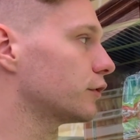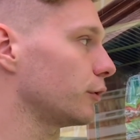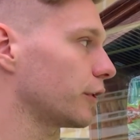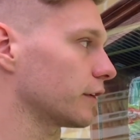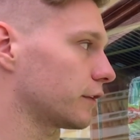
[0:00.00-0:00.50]

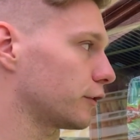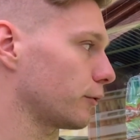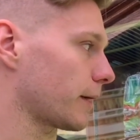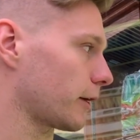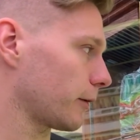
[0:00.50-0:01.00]
two things that do
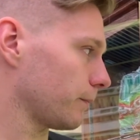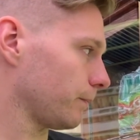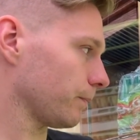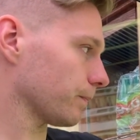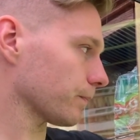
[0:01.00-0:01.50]
matter.
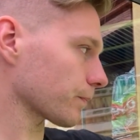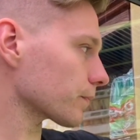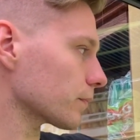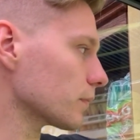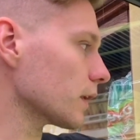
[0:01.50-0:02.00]

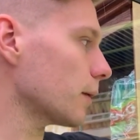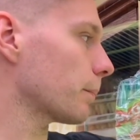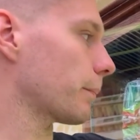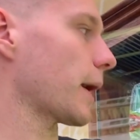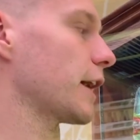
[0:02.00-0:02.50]

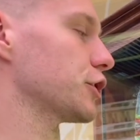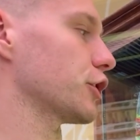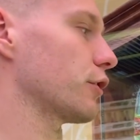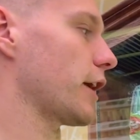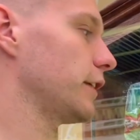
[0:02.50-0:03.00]

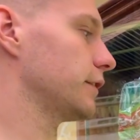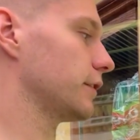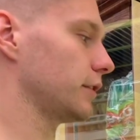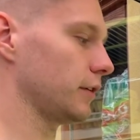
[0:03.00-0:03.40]
Pasture raised.